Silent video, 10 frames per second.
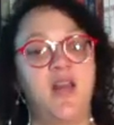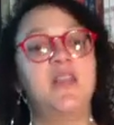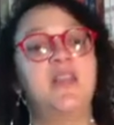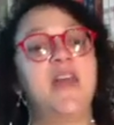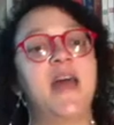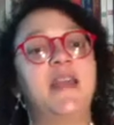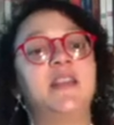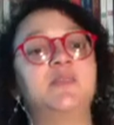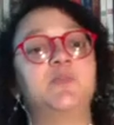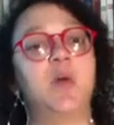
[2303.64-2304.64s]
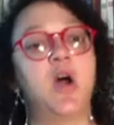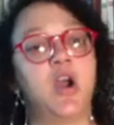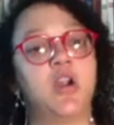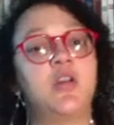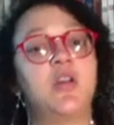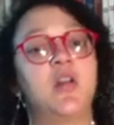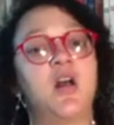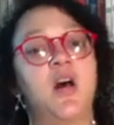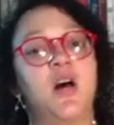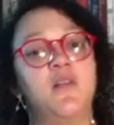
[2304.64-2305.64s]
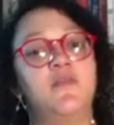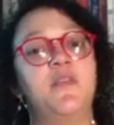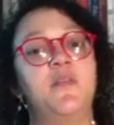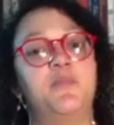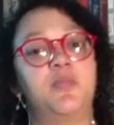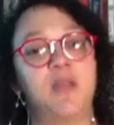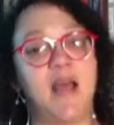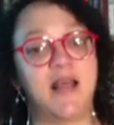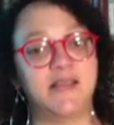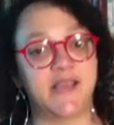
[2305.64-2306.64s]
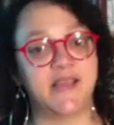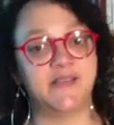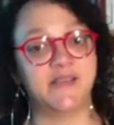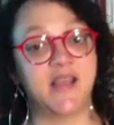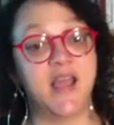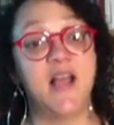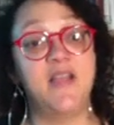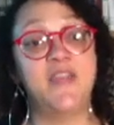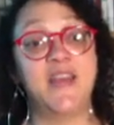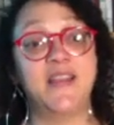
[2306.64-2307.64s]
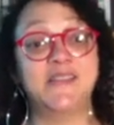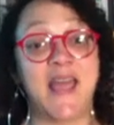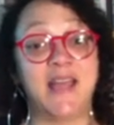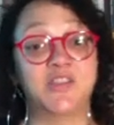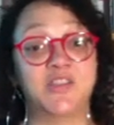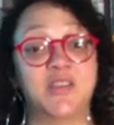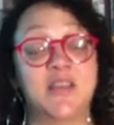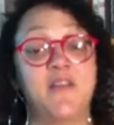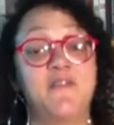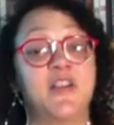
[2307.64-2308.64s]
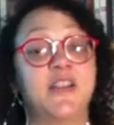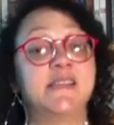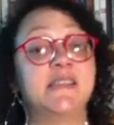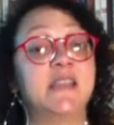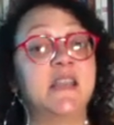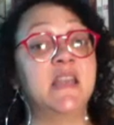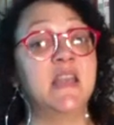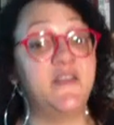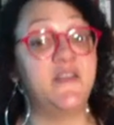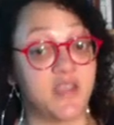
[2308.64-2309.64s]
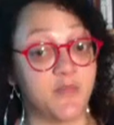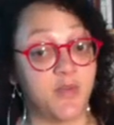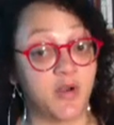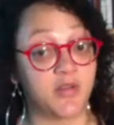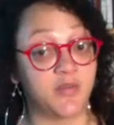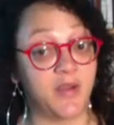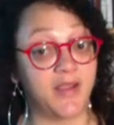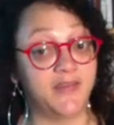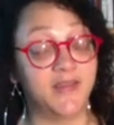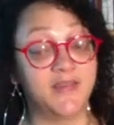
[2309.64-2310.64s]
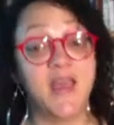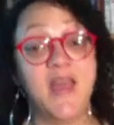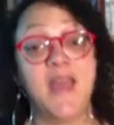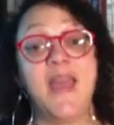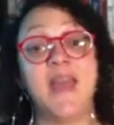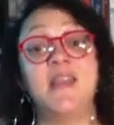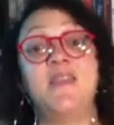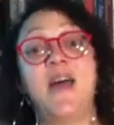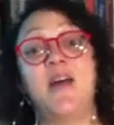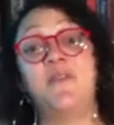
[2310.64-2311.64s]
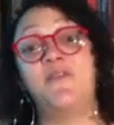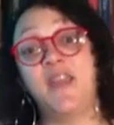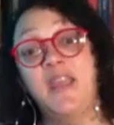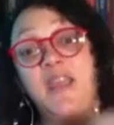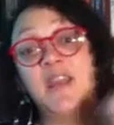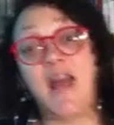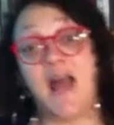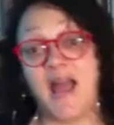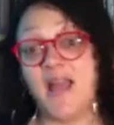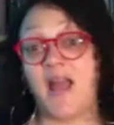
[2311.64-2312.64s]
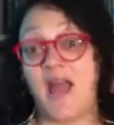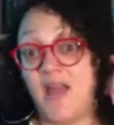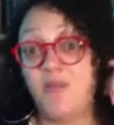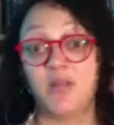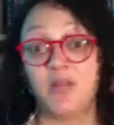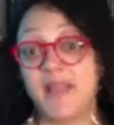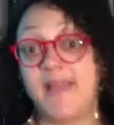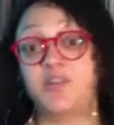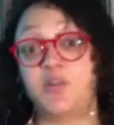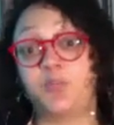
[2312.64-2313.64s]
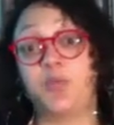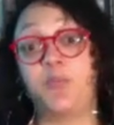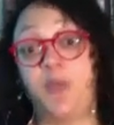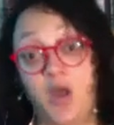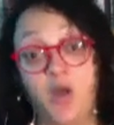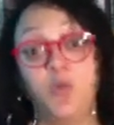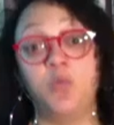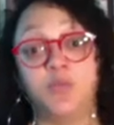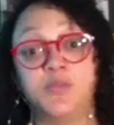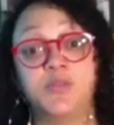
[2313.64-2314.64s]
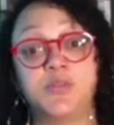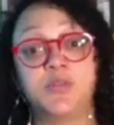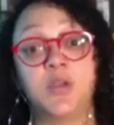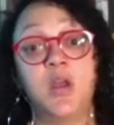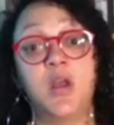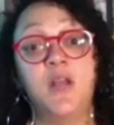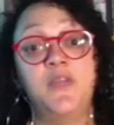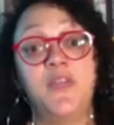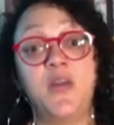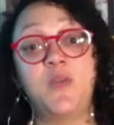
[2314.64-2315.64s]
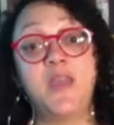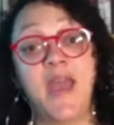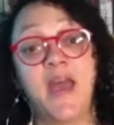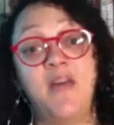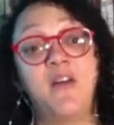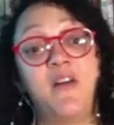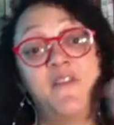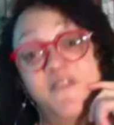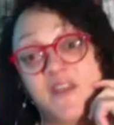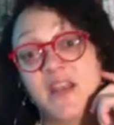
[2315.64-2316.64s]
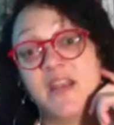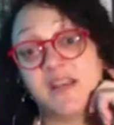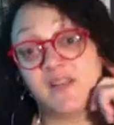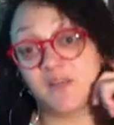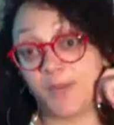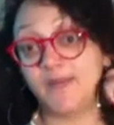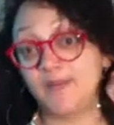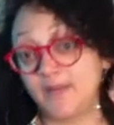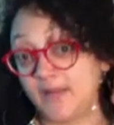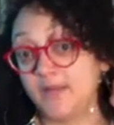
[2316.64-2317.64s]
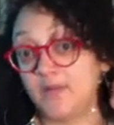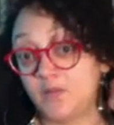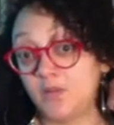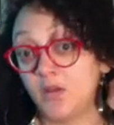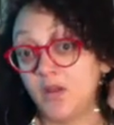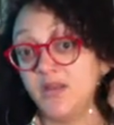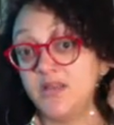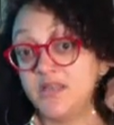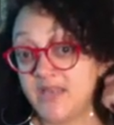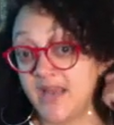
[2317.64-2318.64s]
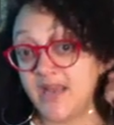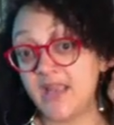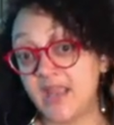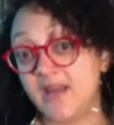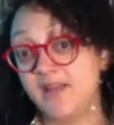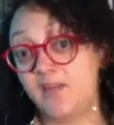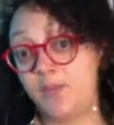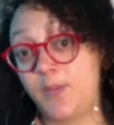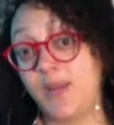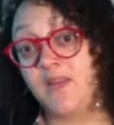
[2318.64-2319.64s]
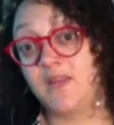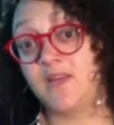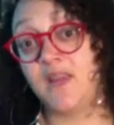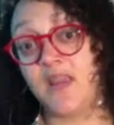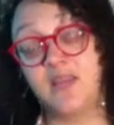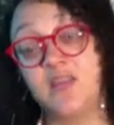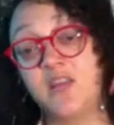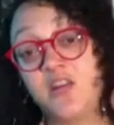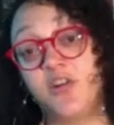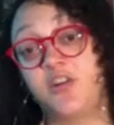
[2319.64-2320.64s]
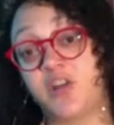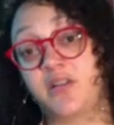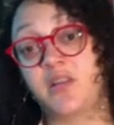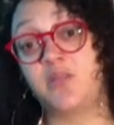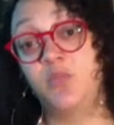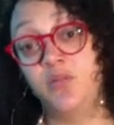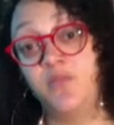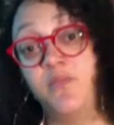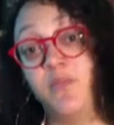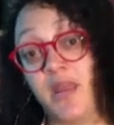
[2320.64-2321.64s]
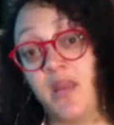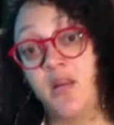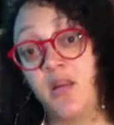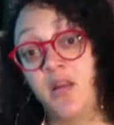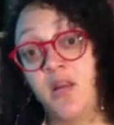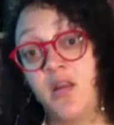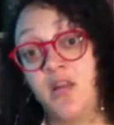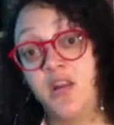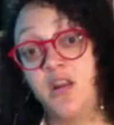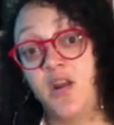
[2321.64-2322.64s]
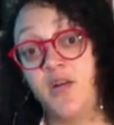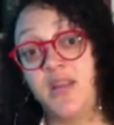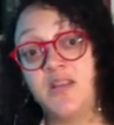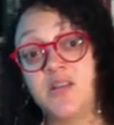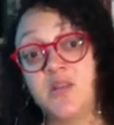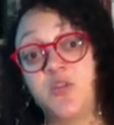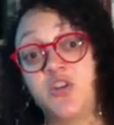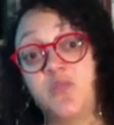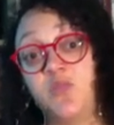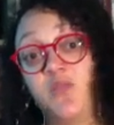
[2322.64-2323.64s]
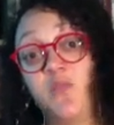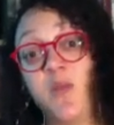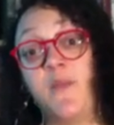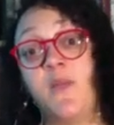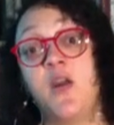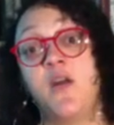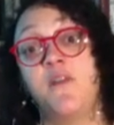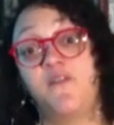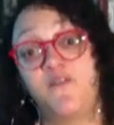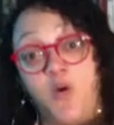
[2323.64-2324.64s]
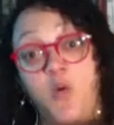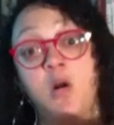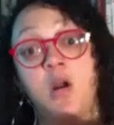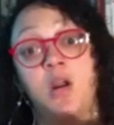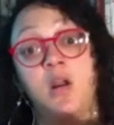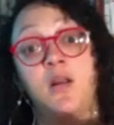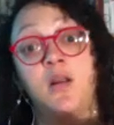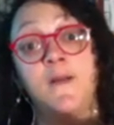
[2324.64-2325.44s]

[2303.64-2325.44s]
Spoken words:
That is part of the process. That is actually a very significant part of the process. And in that vein, I would like to propose that we have affinity spaces, dedicated spaces in the Yoni Shakti movement, in this emerging movement, for